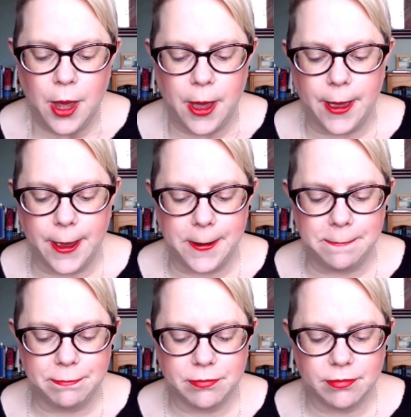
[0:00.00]

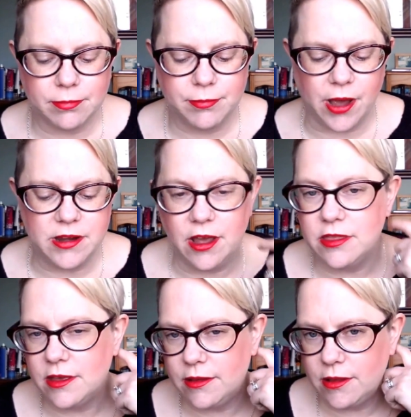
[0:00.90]
But I know
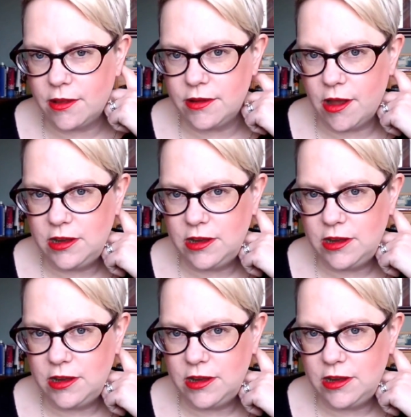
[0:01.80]
that not